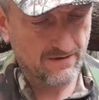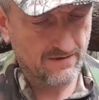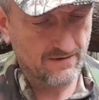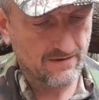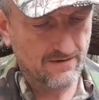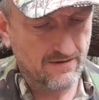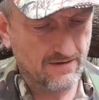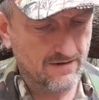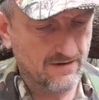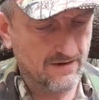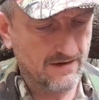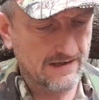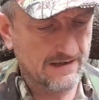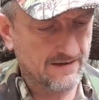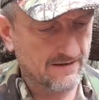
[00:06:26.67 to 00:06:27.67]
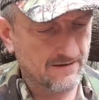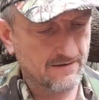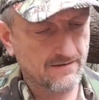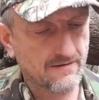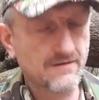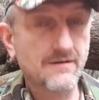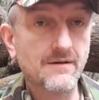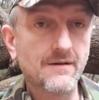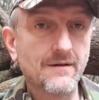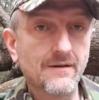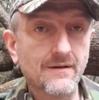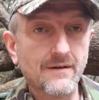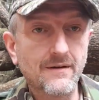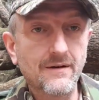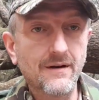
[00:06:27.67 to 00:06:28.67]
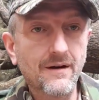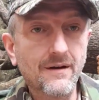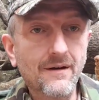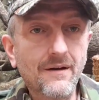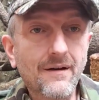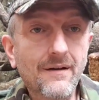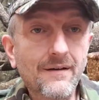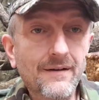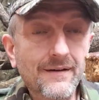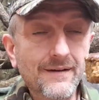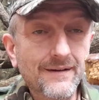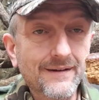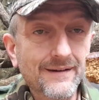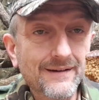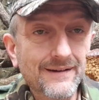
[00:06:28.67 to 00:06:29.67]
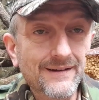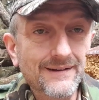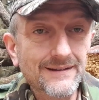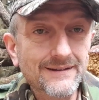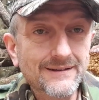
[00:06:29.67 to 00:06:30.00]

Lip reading: (silence)